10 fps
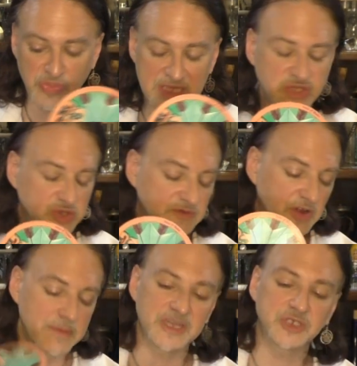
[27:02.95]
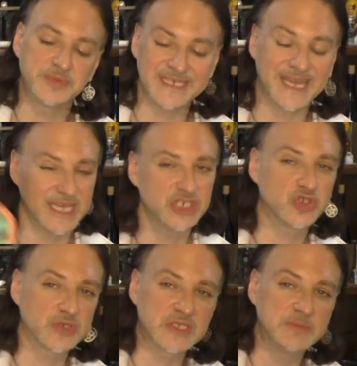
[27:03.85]
this could very much be
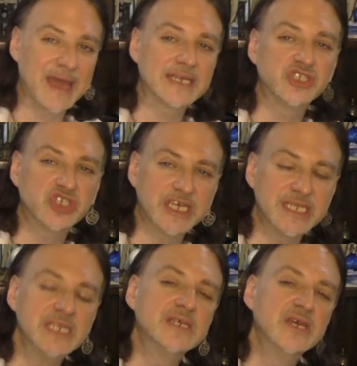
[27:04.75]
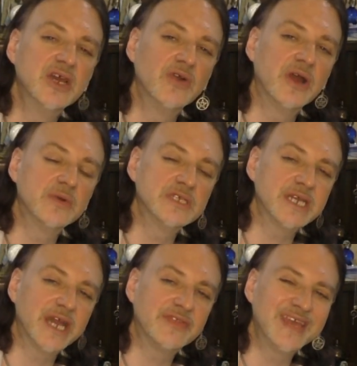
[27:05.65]
introspection. All right, we're
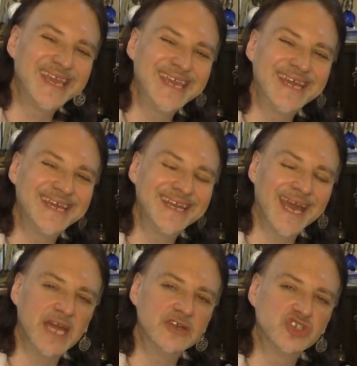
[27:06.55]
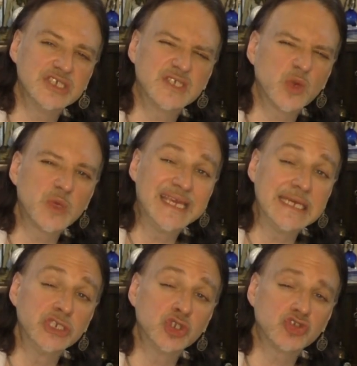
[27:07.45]
looking at the yin energy, so
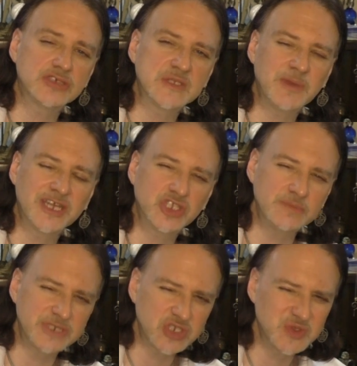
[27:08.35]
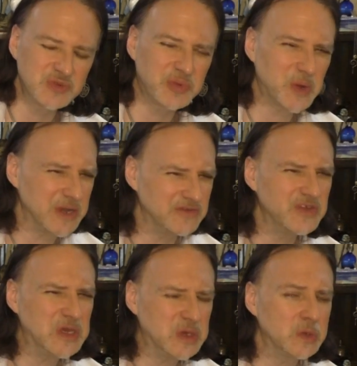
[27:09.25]
yintrospection. But to the point of
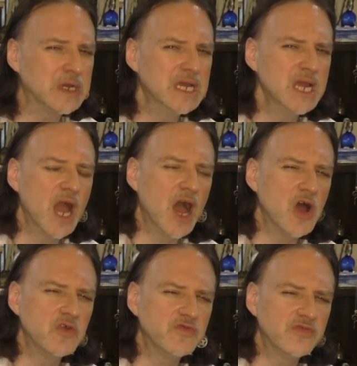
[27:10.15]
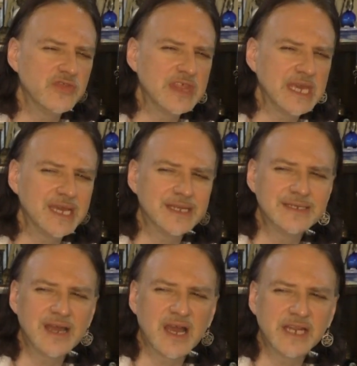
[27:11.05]
view of the
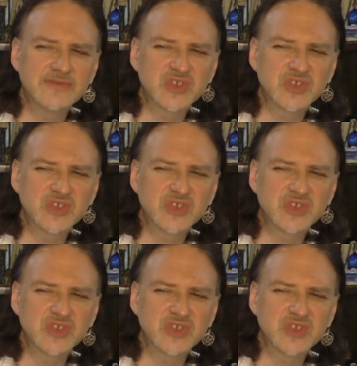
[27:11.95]
Nine of